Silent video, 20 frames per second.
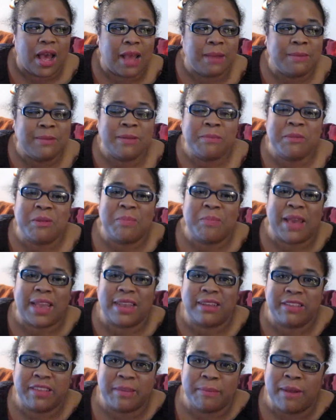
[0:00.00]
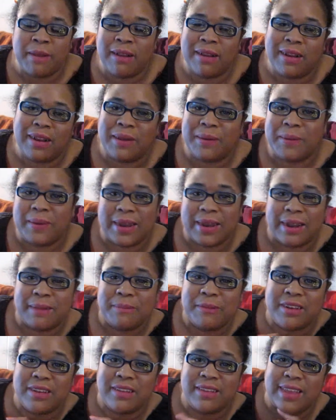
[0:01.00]
I'm going to be back tomorrow, and
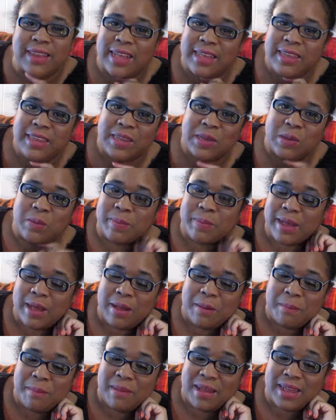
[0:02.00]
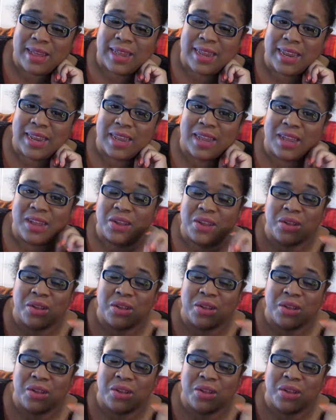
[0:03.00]
I'm going to tell you about my